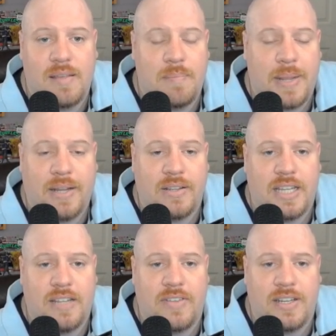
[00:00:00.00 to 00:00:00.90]
barely
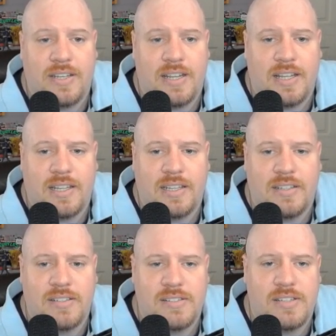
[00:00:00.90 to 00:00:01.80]
even
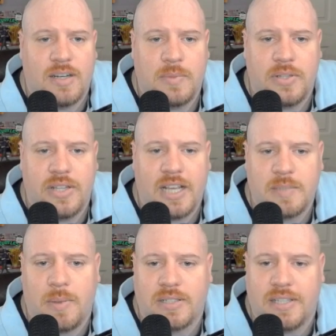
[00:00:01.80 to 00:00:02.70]
stood up to the
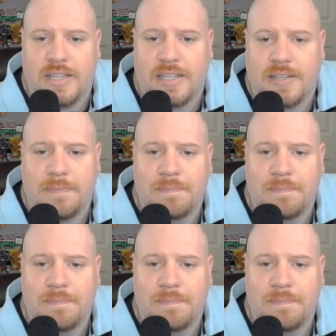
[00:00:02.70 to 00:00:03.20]
Xbox, I think.